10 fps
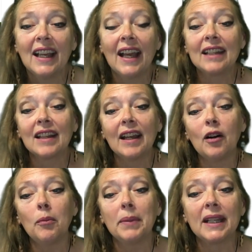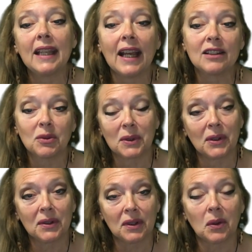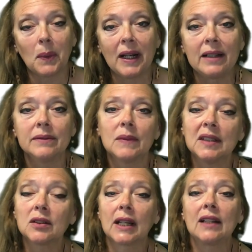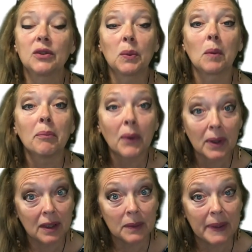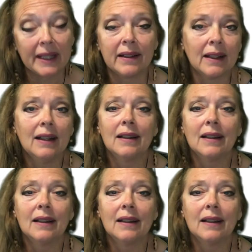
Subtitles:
and to help big cats return to the wild. These are cats who were born in the wild.